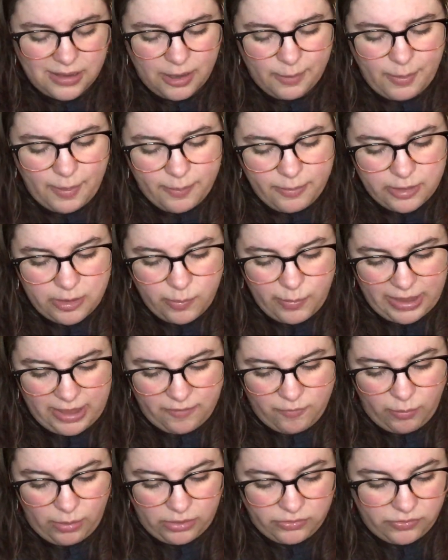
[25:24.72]
A bubbly
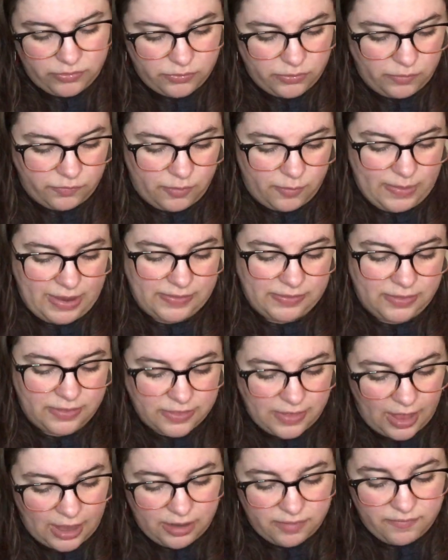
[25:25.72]
wave washes over me at the
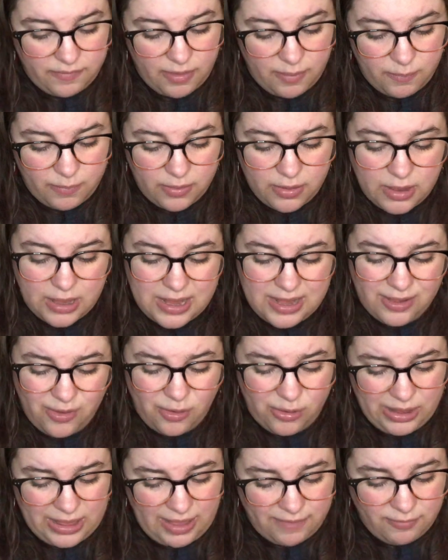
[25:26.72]
thought of him,
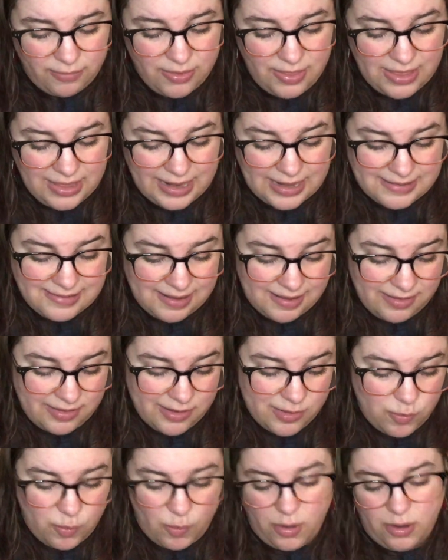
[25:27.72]
coating everything in a
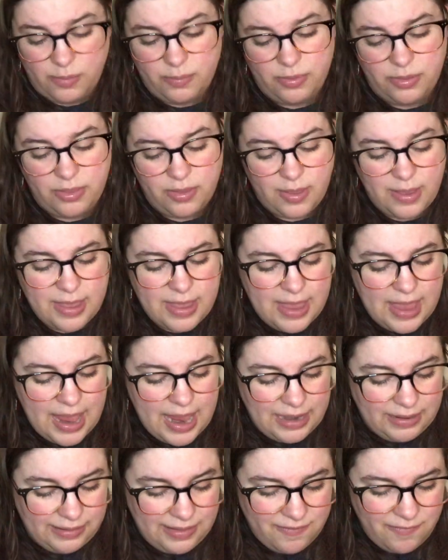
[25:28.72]
tingly warmth
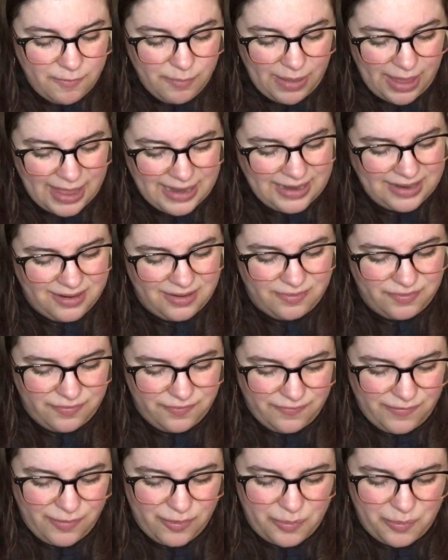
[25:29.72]
and leaving behind it a
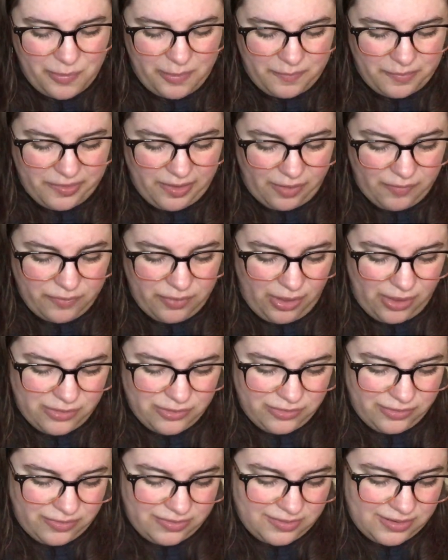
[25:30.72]
film of
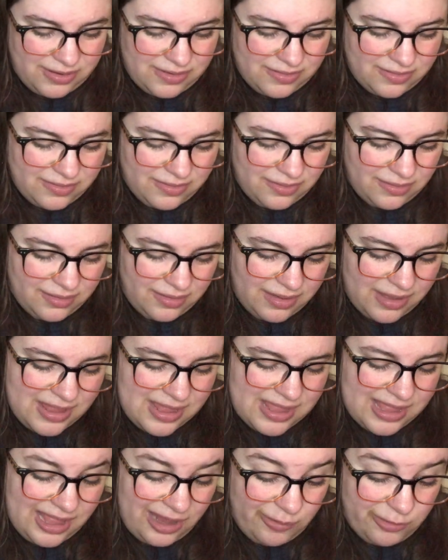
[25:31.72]
self-consciousness.
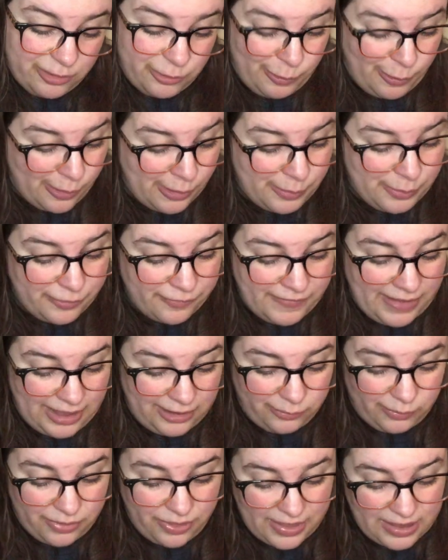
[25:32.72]
I wonder what
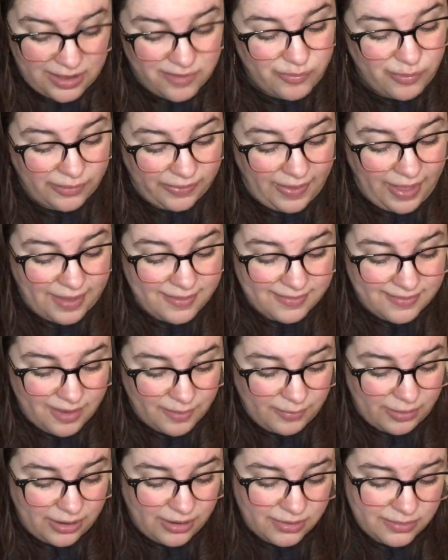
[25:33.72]
Profound would think of one last
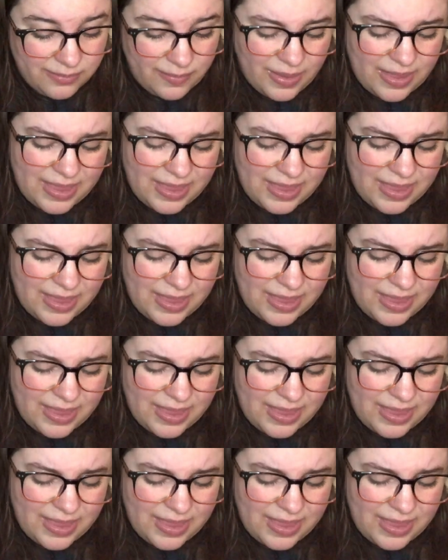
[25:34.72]
summer.